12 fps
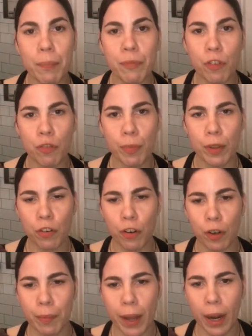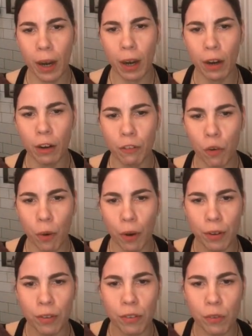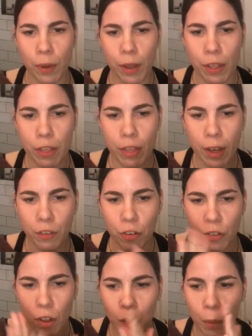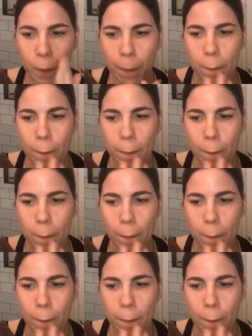Just be sure to pair, of course, with HydroSoul.